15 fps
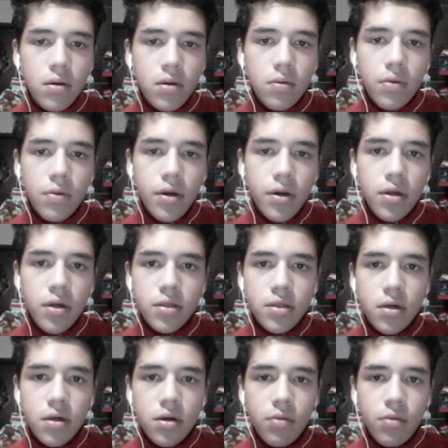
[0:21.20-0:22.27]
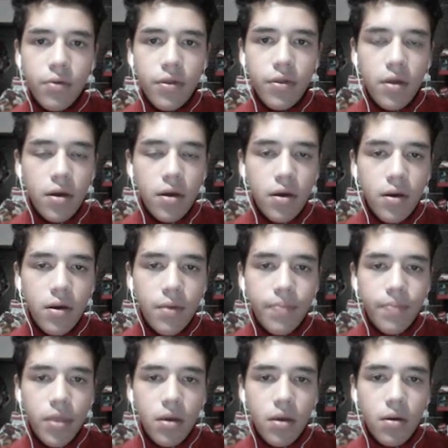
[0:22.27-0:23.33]
we're going to start with the
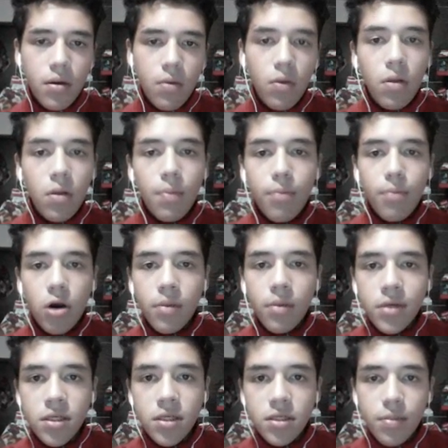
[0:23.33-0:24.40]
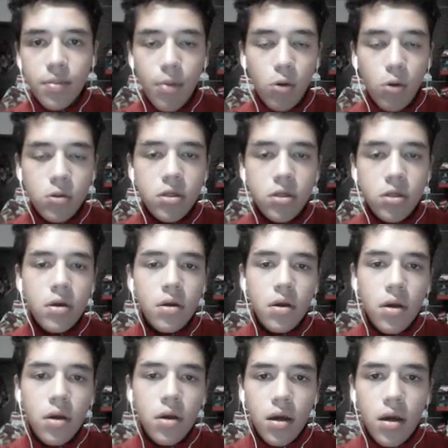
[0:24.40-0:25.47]
permanent mold,
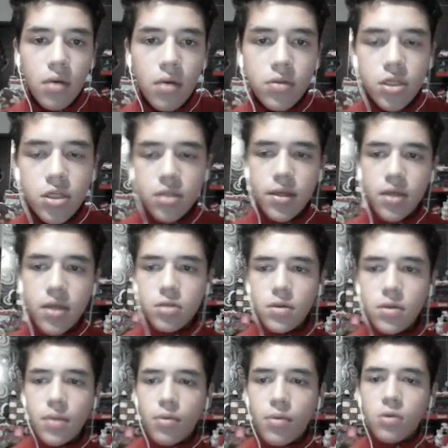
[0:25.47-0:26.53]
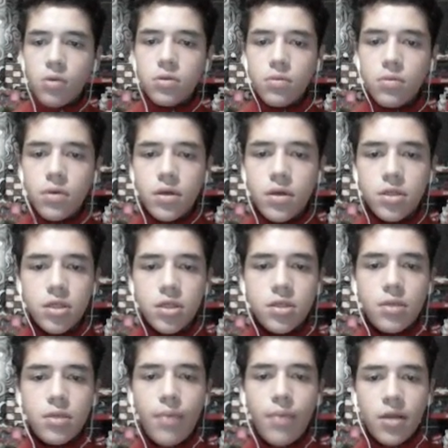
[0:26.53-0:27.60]
which is actually a mold which is
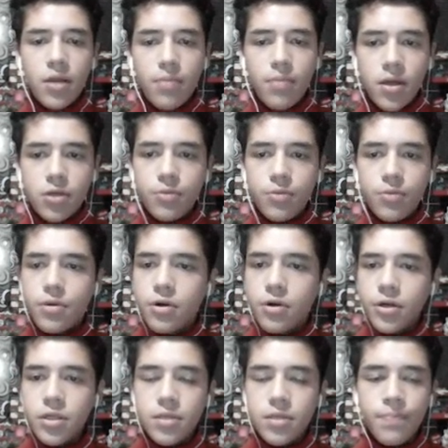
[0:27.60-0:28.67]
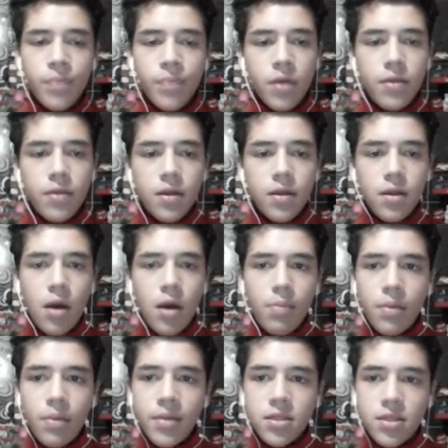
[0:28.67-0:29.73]
divided by two parts that
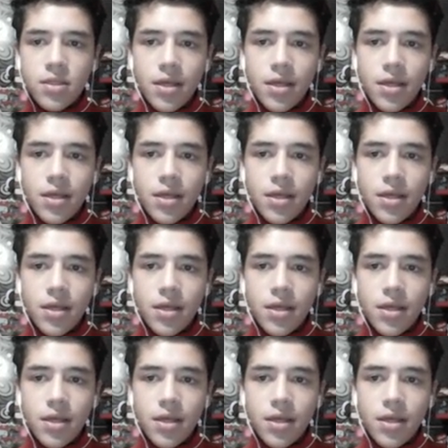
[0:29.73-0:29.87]
complements